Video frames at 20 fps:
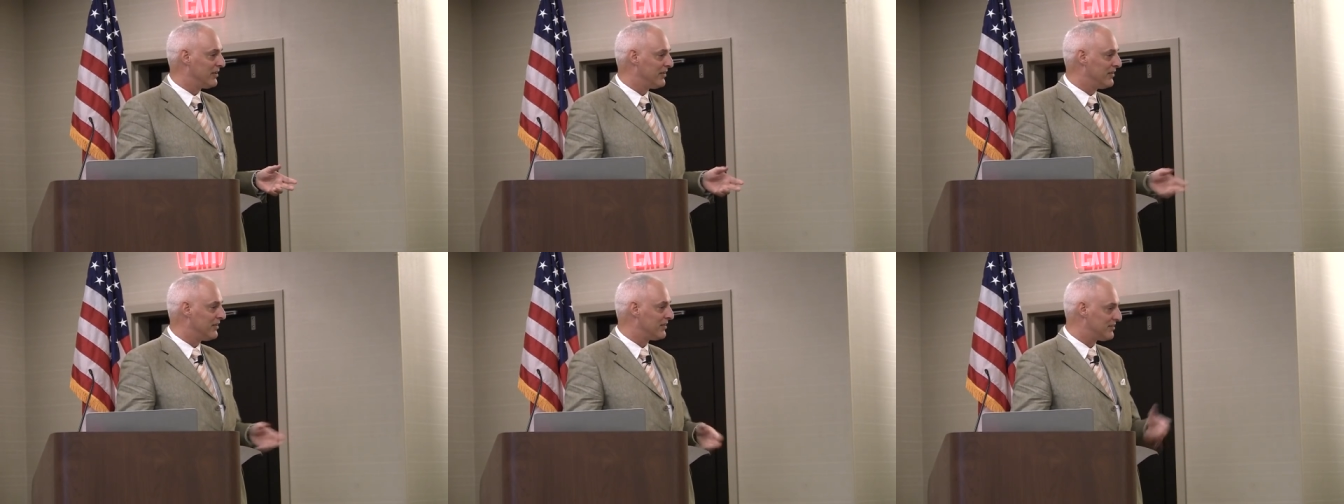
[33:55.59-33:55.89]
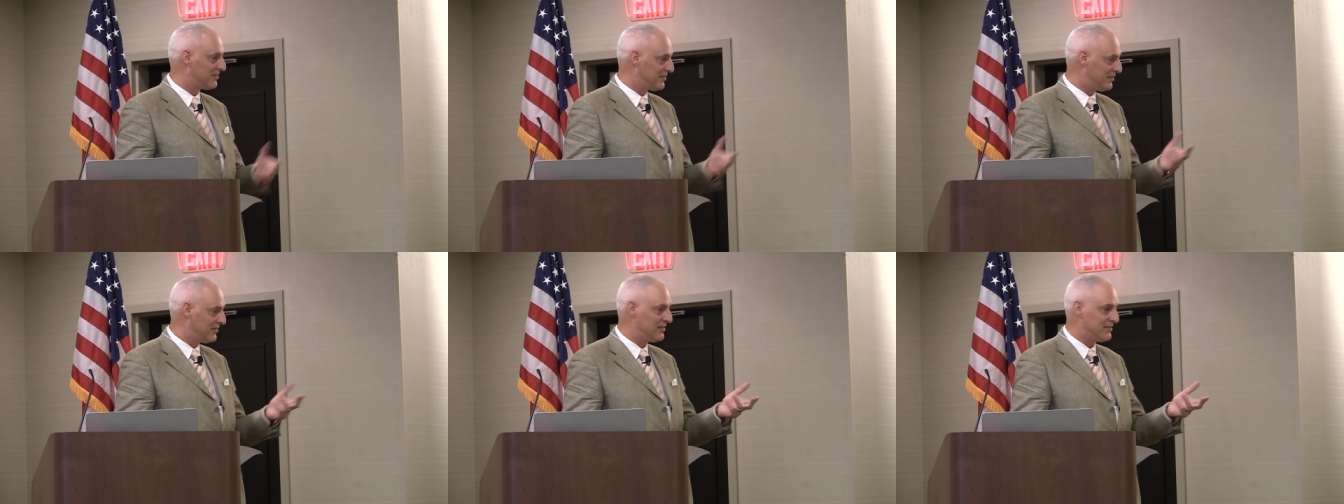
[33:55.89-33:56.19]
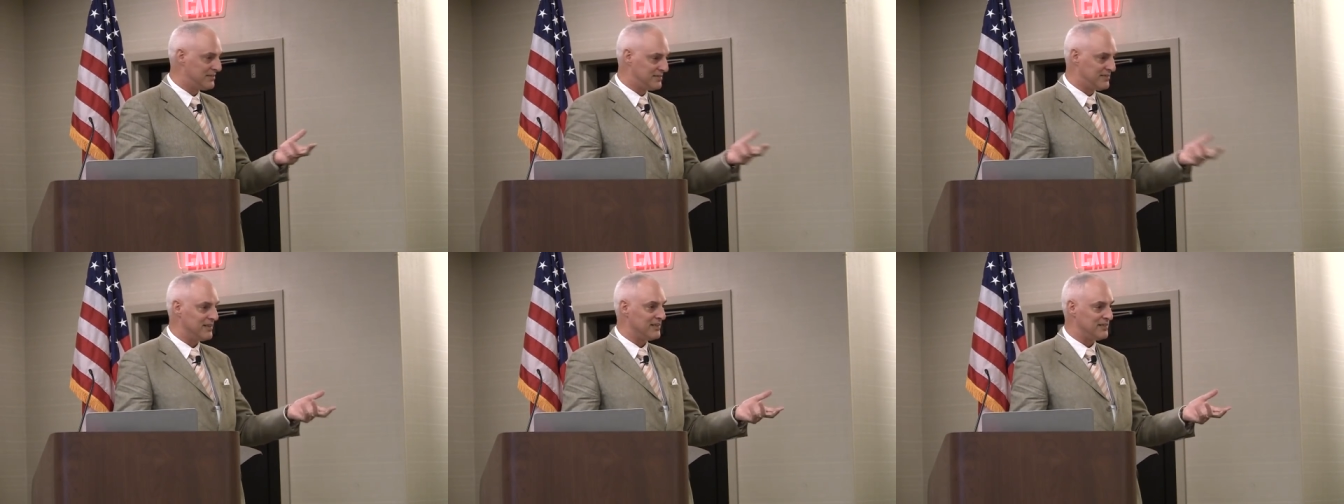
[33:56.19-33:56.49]
this
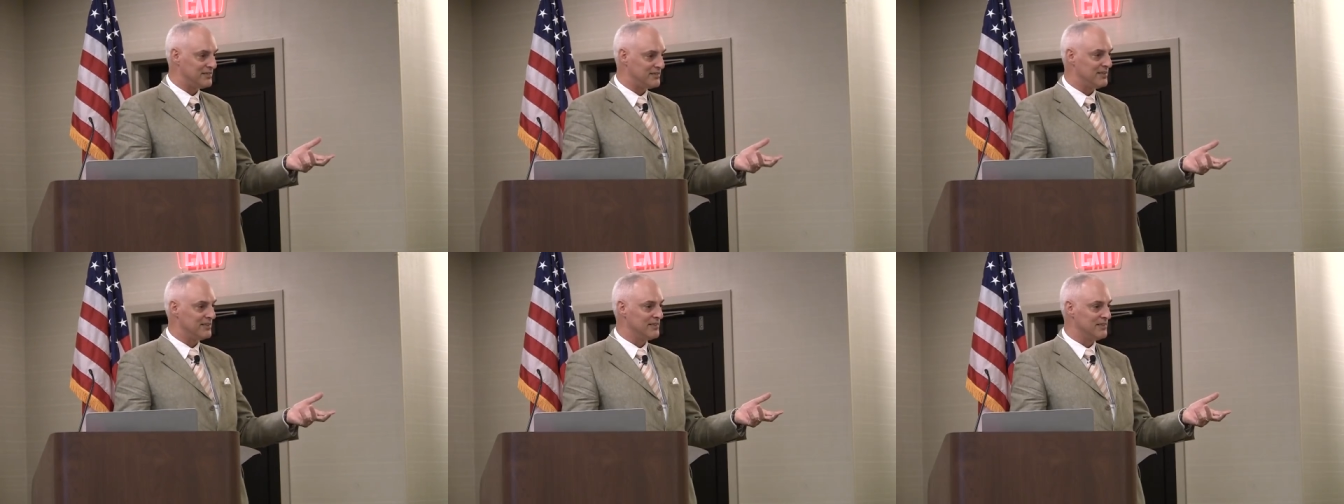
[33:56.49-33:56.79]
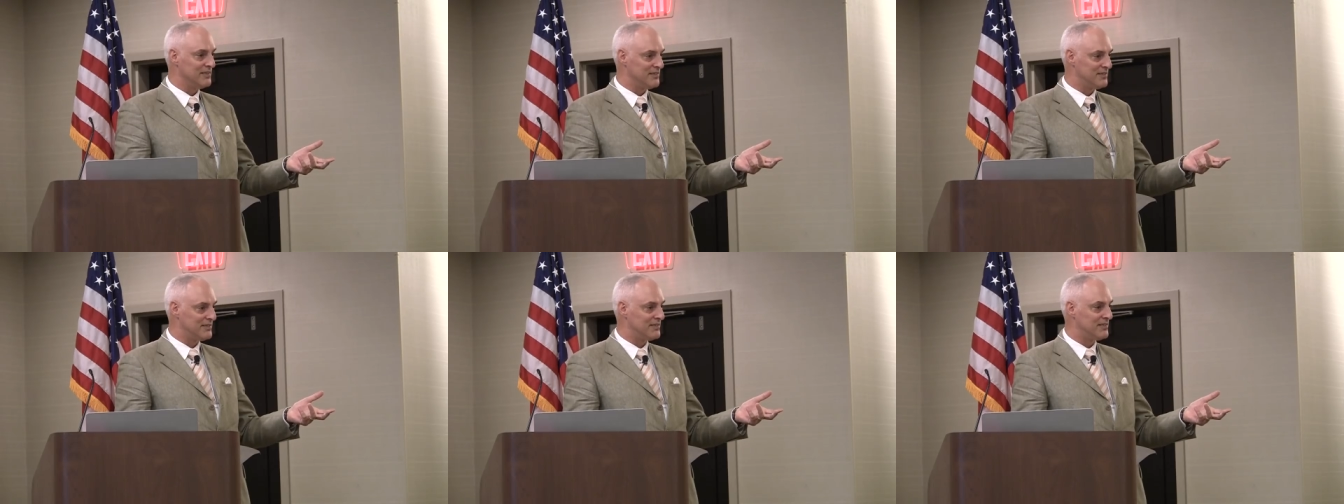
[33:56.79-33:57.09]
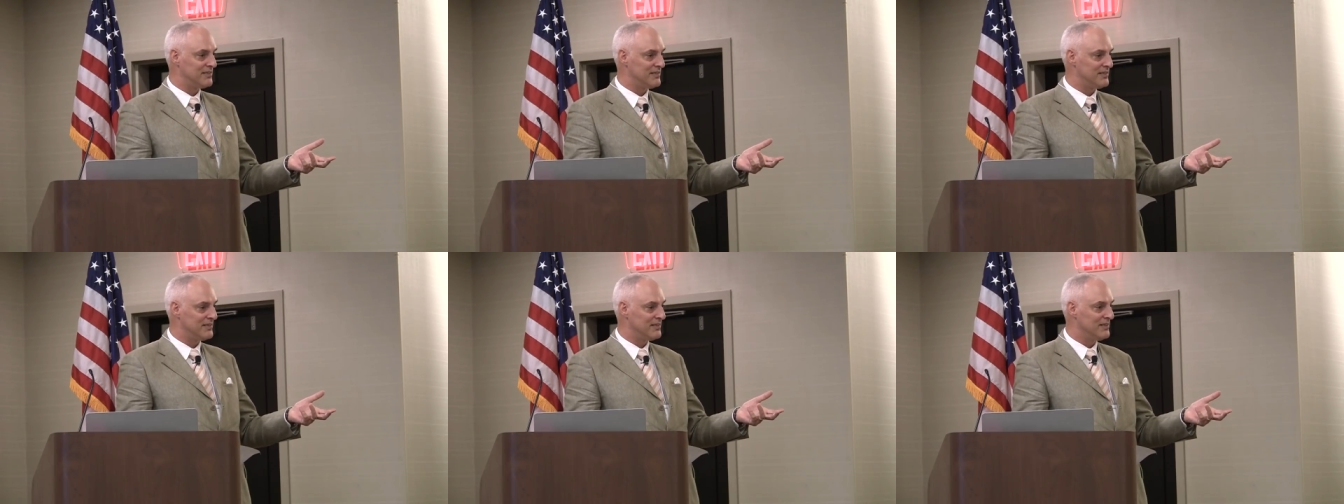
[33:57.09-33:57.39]

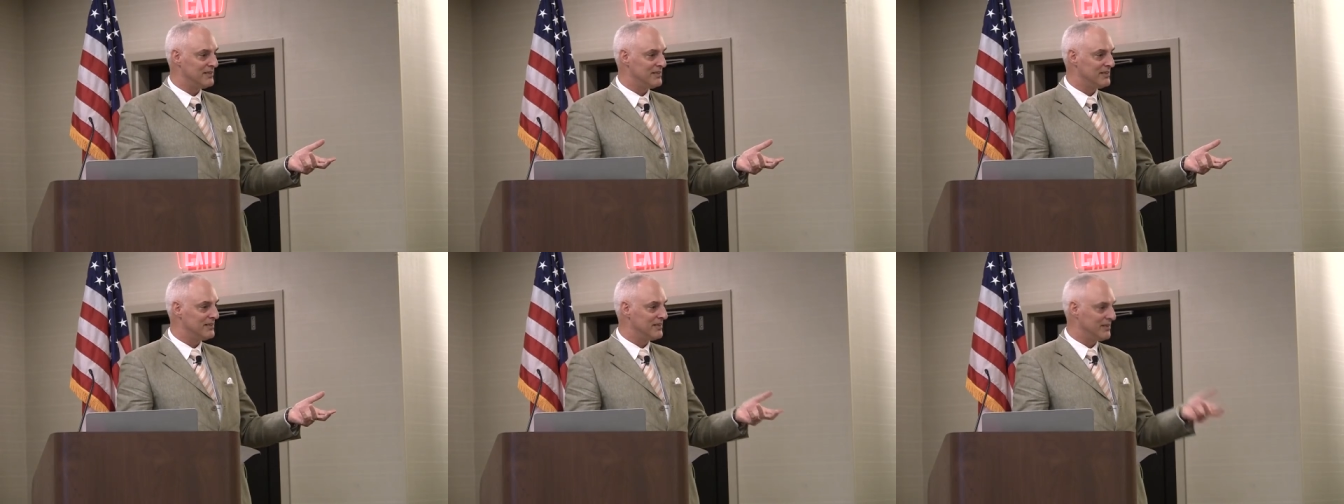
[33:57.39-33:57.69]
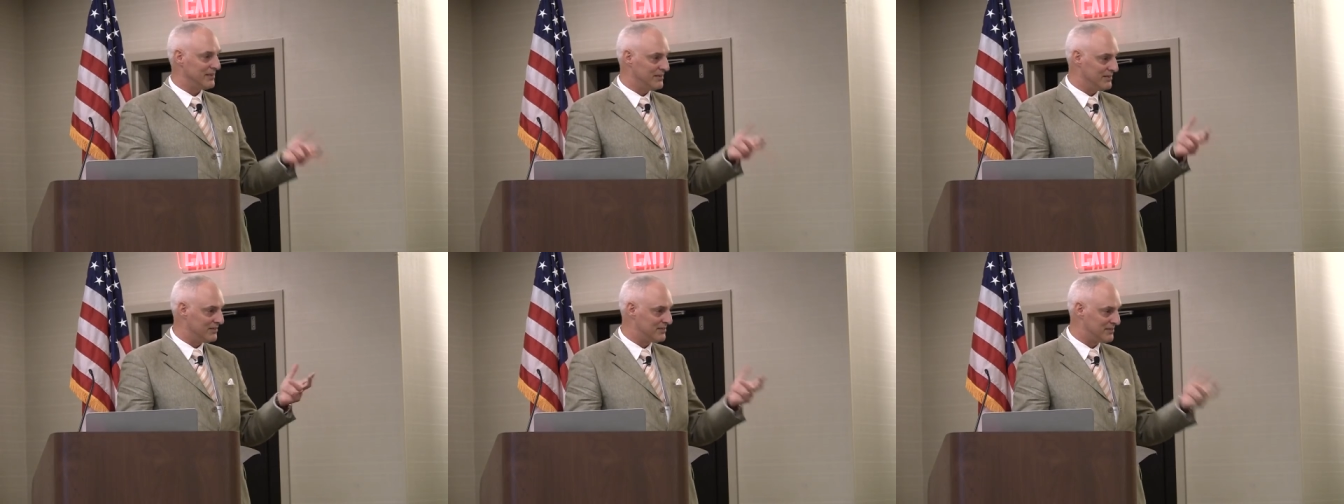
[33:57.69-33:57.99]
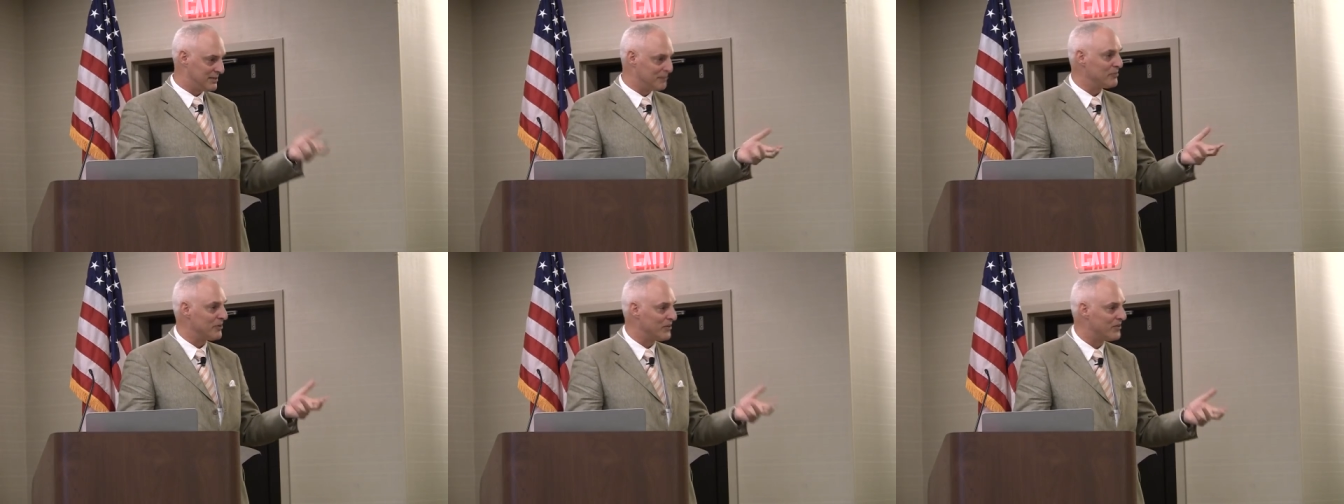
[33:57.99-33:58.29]
citizen's
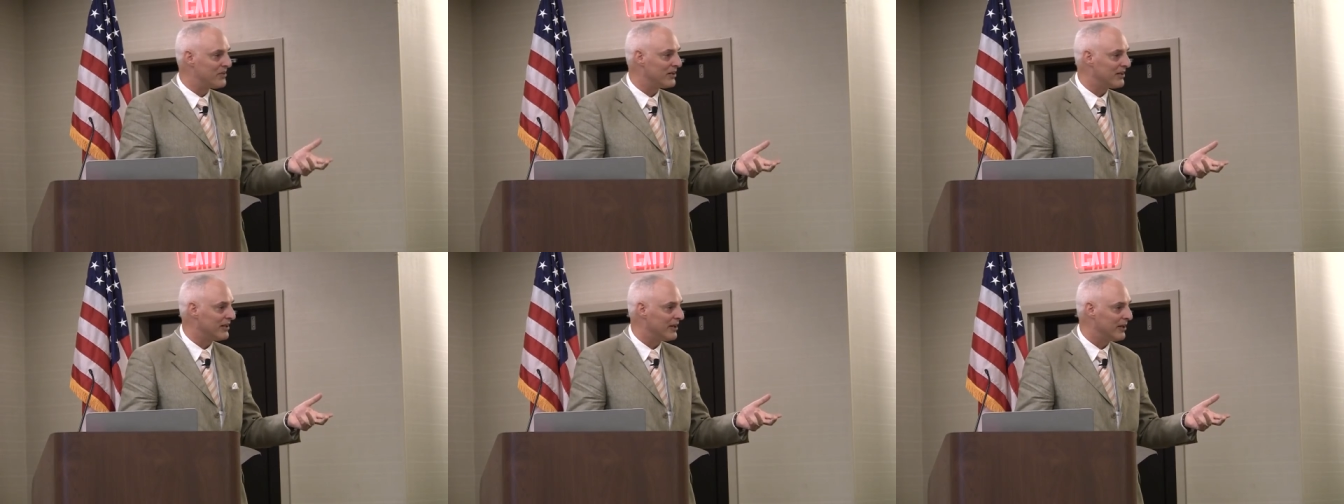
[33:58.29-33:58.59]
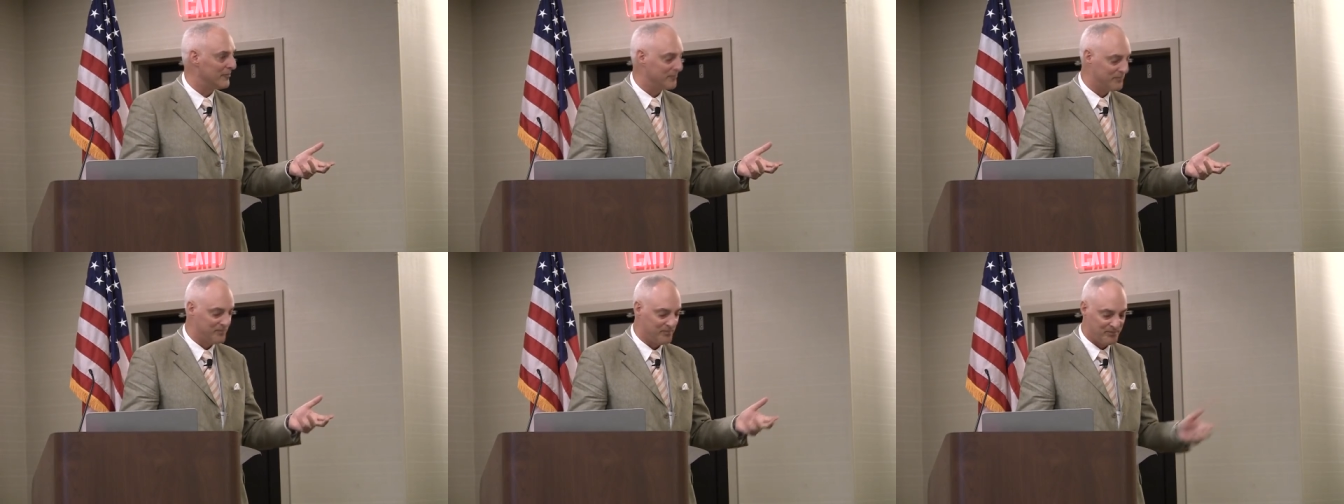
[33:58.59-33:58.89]
simple theory.